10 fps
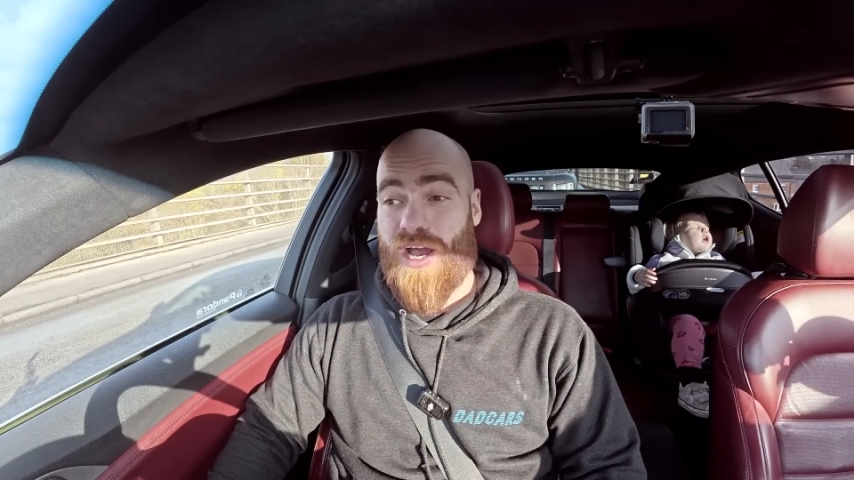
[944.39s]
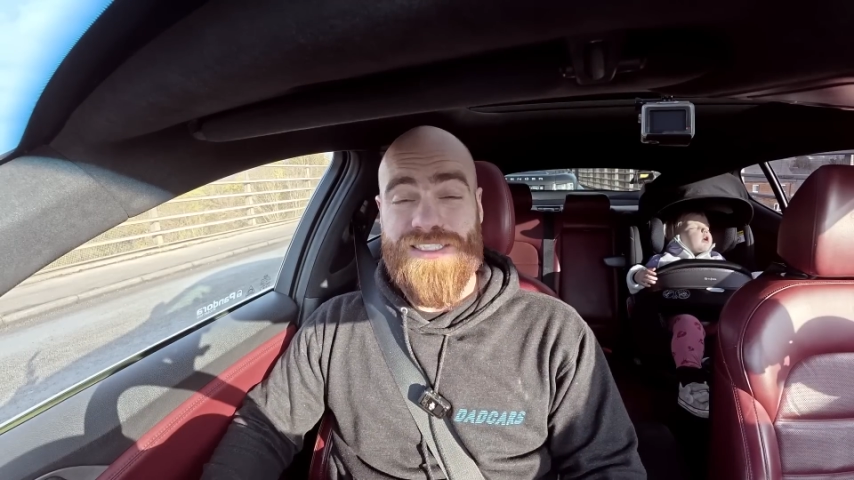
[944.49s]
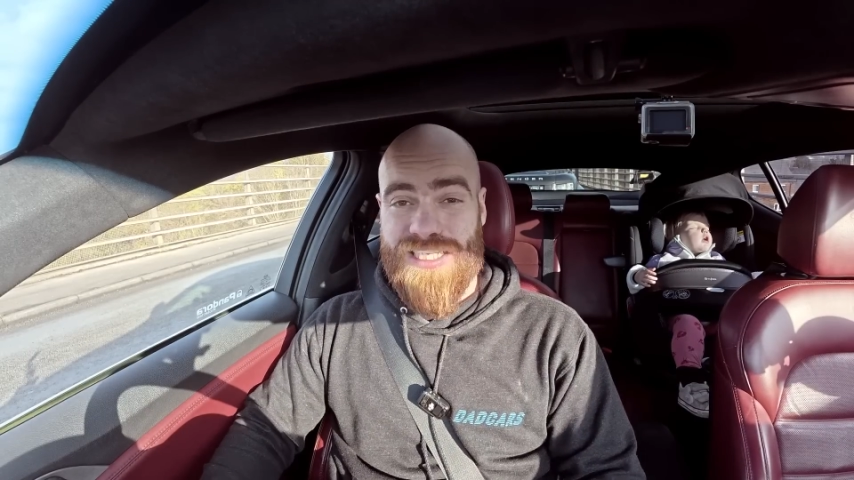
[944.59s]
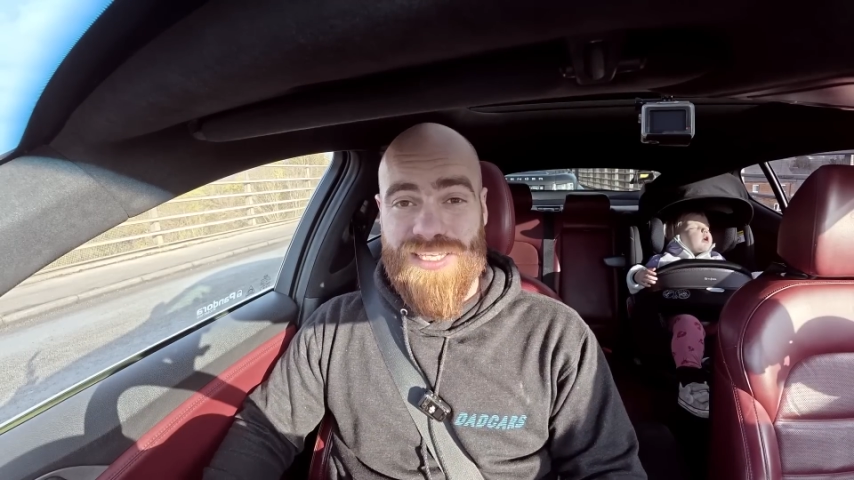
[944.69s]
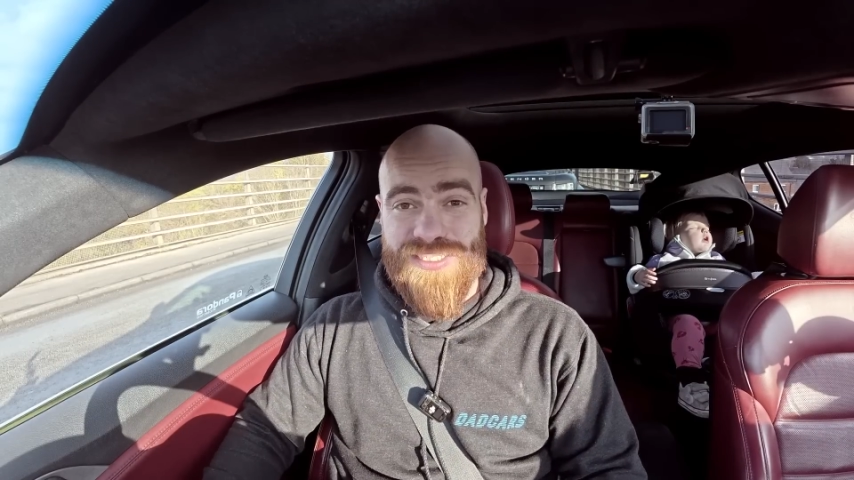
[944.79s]
A
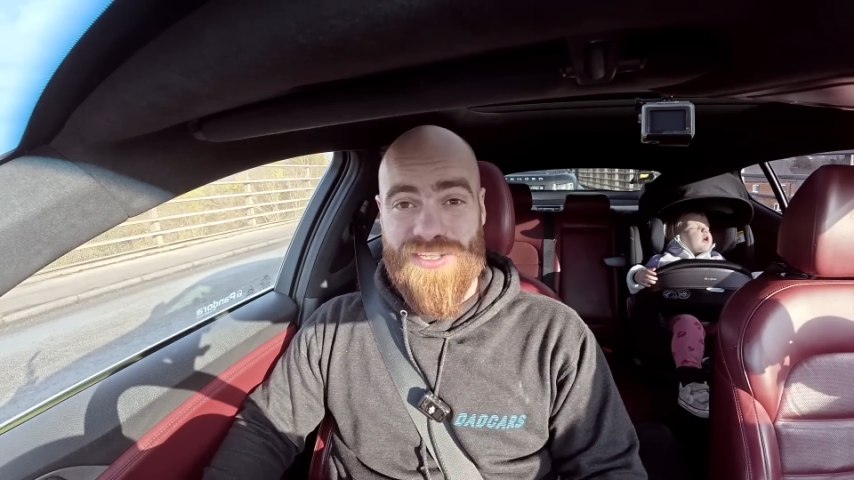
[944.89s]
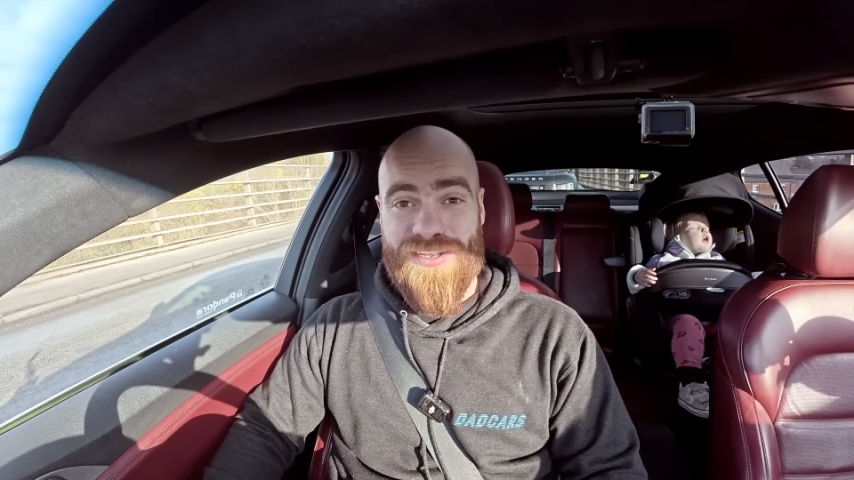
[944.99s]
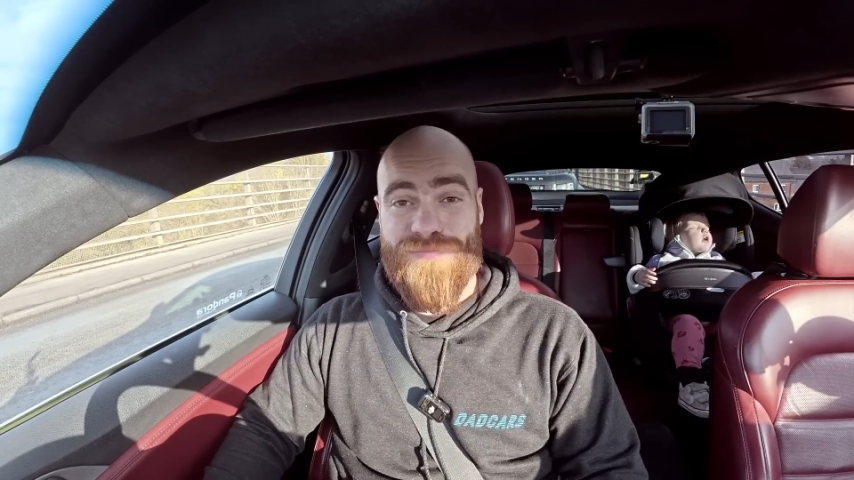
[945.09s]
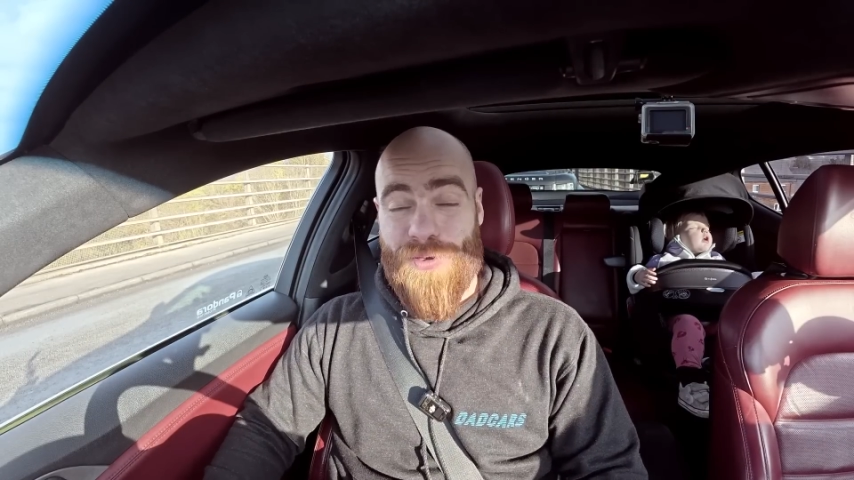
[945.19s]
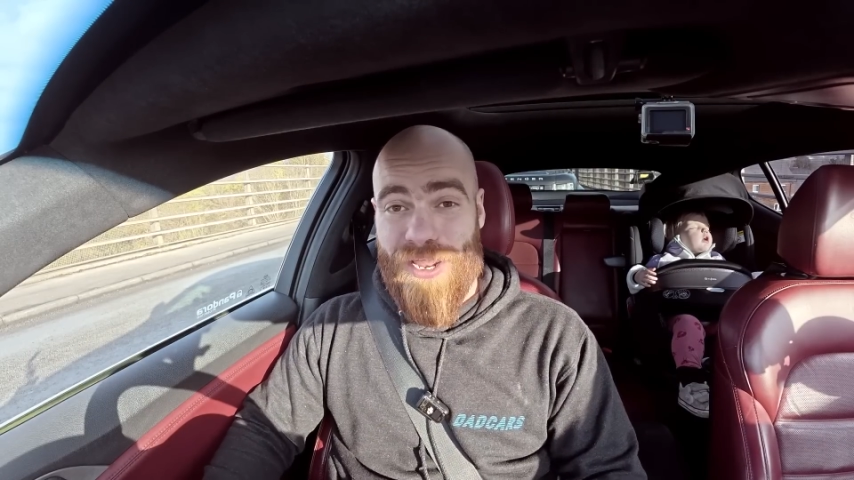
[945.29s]
dozen
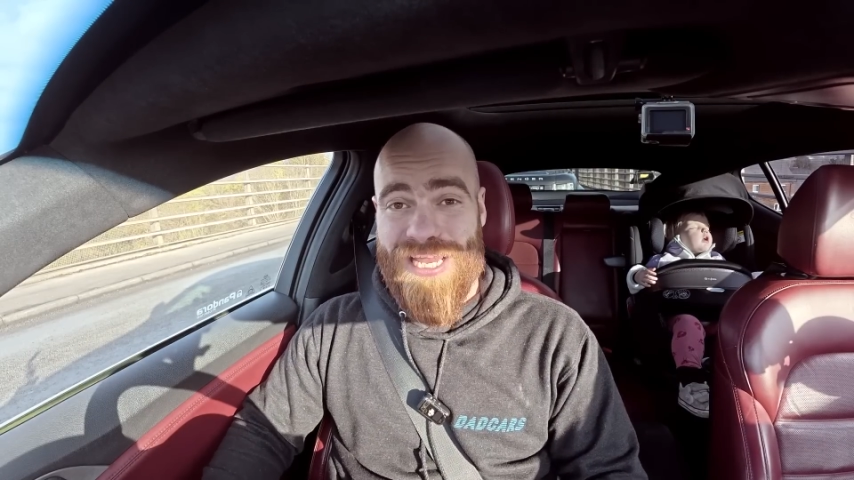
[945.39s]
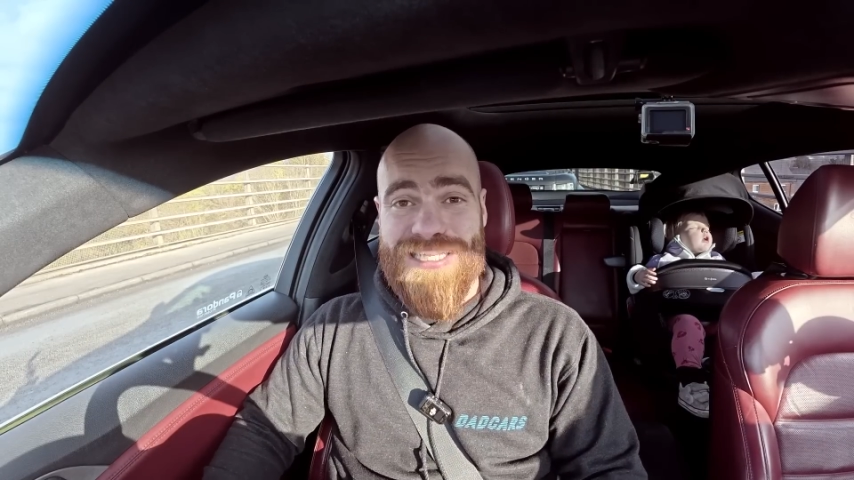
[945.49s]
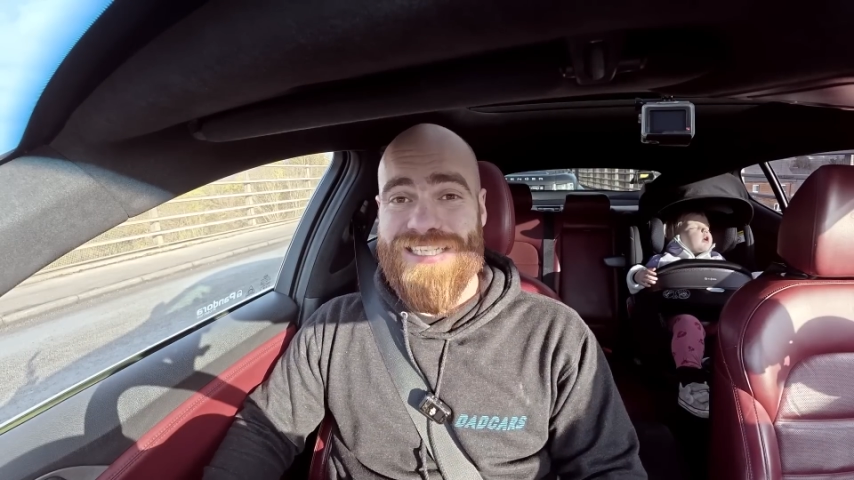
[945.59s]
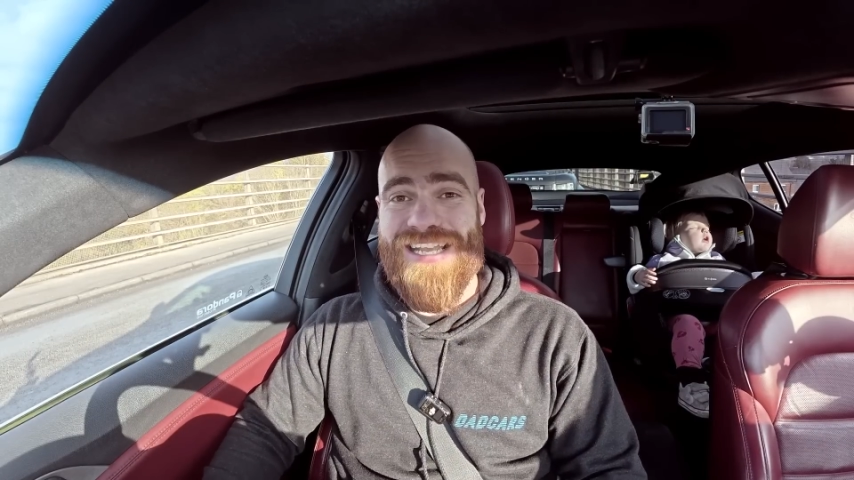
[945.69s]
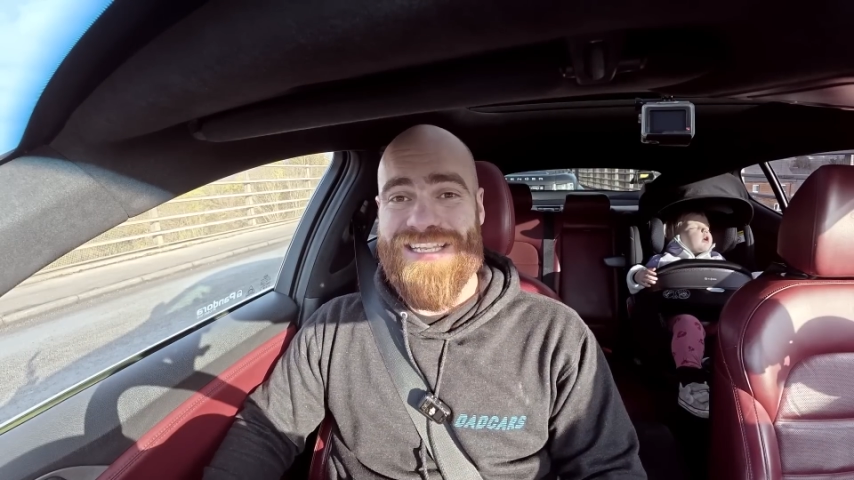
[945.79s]
by the
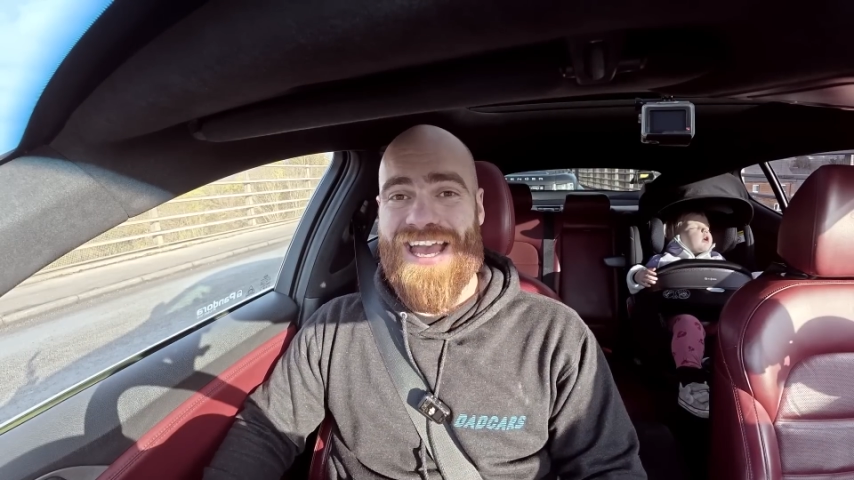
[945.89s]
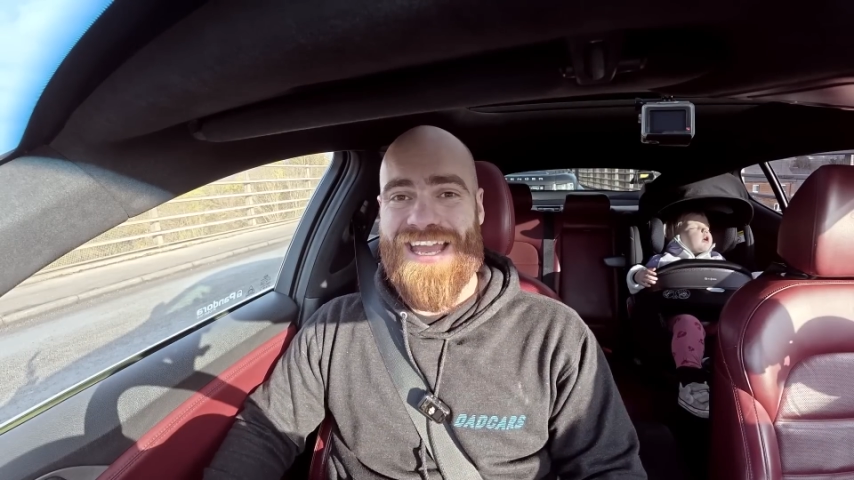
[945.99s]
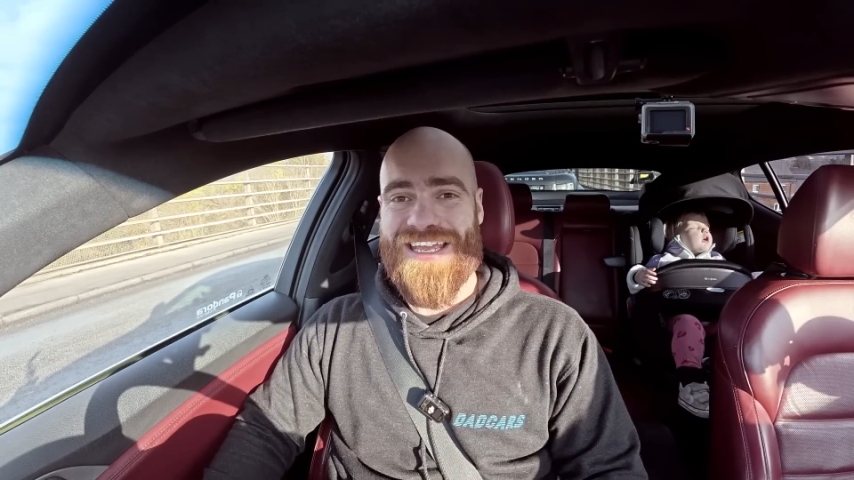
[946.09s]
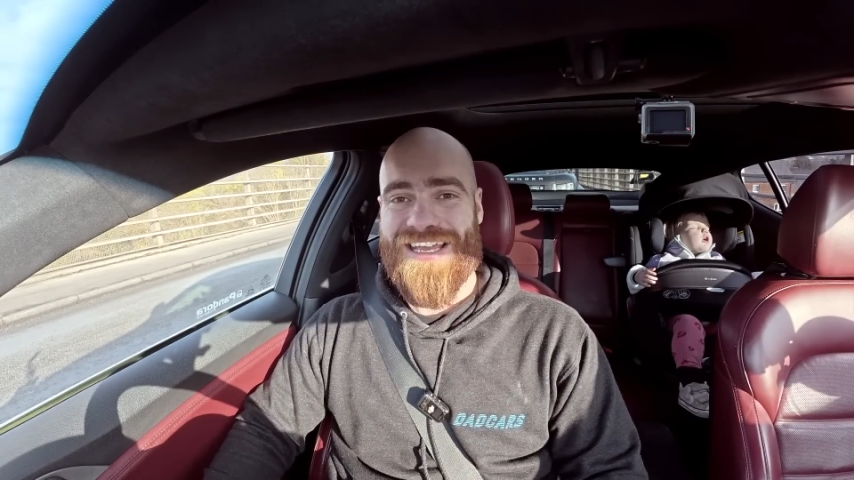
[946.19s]
end of the day.